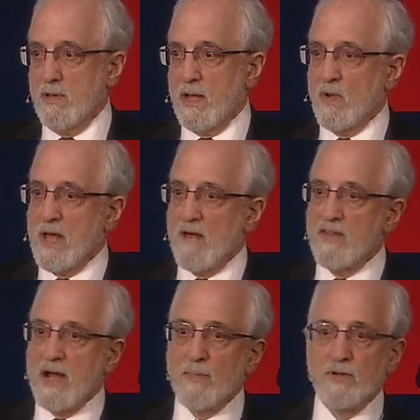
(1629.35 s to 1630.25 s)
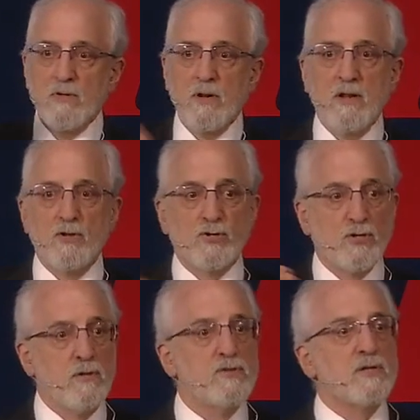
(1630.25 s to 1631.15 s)
And we have the opportunity to
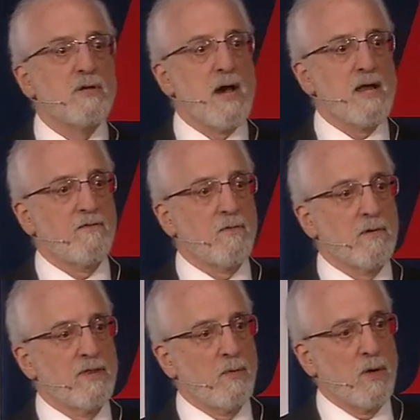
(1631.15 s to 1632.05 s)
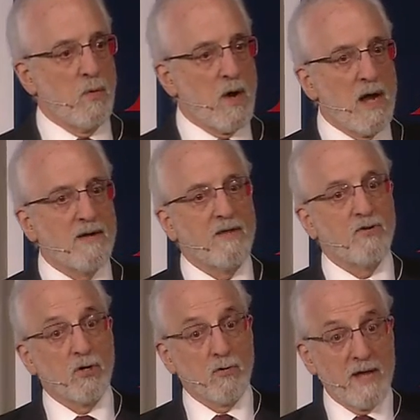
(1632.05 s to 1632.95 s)
choose the kind of world that we want and
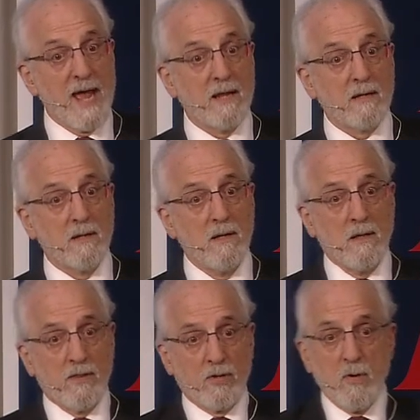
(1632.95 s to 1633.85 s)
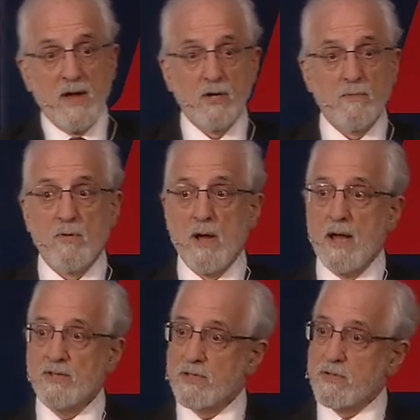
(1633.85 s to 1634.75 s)
to create it through
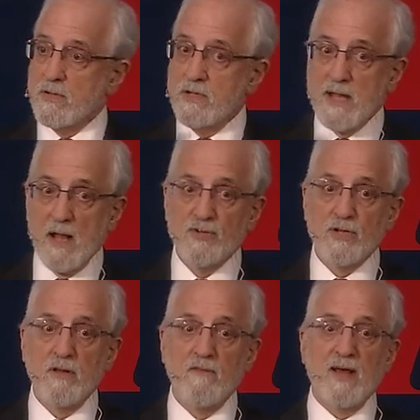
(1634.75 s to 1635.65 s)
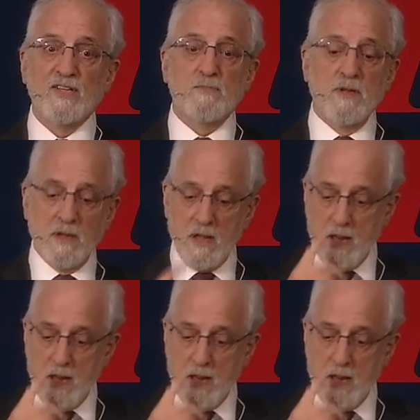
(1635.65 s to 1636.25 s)
enterprise, through intelligent investment,